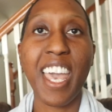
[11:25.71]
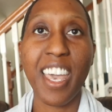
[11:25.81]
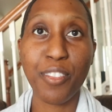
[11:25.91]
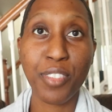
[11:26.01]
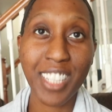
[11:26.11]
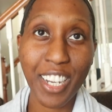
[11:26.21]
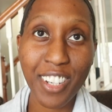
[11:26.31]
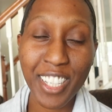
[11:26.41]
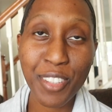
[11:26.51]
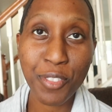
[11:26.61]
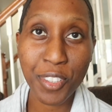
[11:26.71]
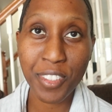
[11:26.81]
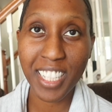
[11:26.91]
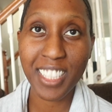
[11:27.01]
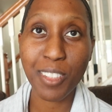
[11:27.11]
And valerian
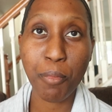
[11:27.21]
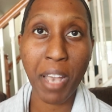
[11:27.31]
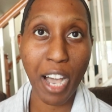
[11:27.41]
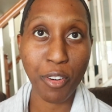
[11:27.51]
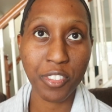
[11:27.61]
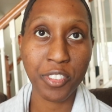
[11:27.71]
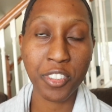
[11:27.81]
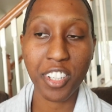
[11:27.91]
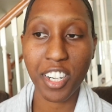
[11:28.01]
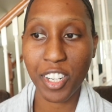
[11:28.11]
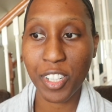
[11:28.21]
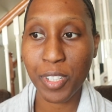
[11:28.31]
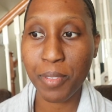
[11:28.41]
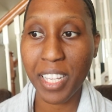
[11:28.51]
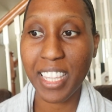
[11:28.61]
root is a powerful
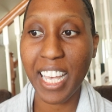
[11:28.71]
herb